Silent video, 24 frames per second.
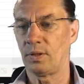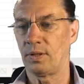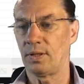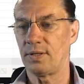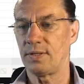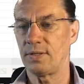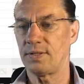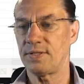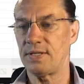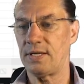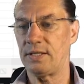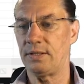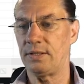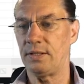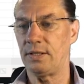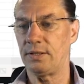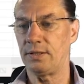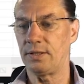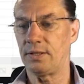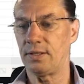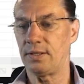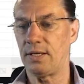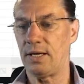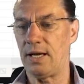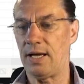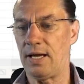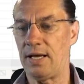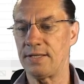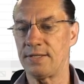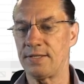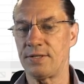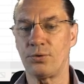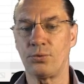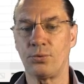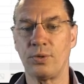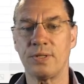Set it as
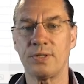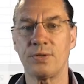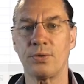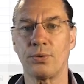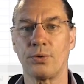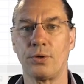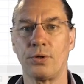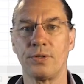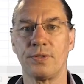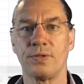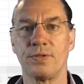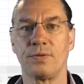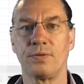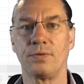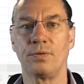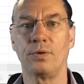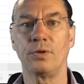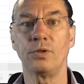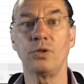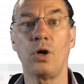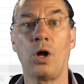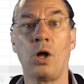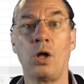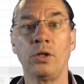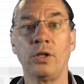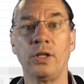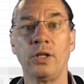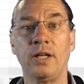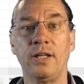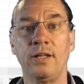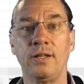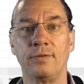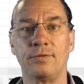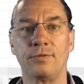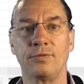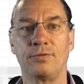a resource
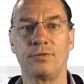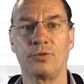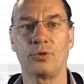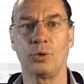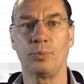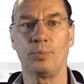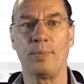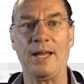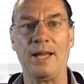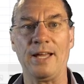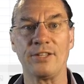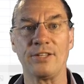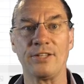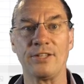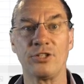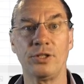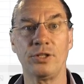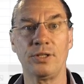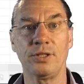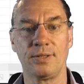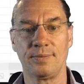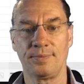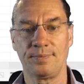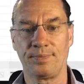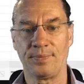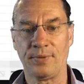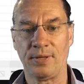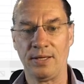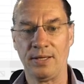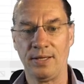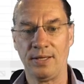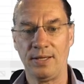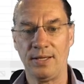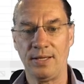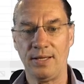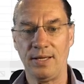only for budget
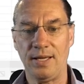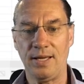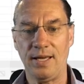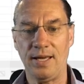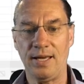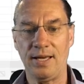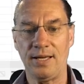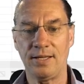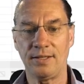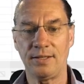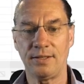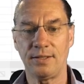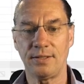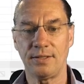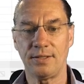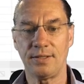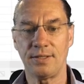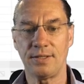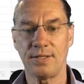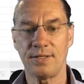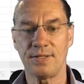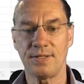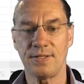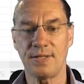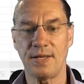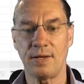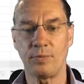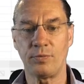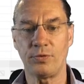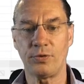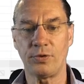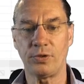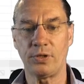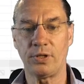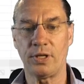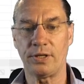and the same
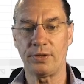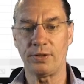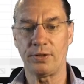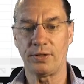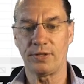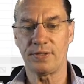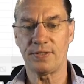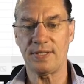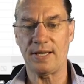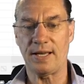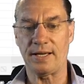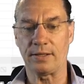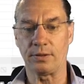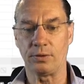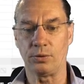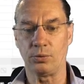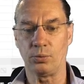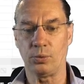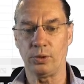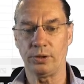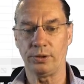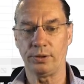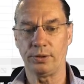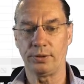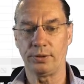for the second one.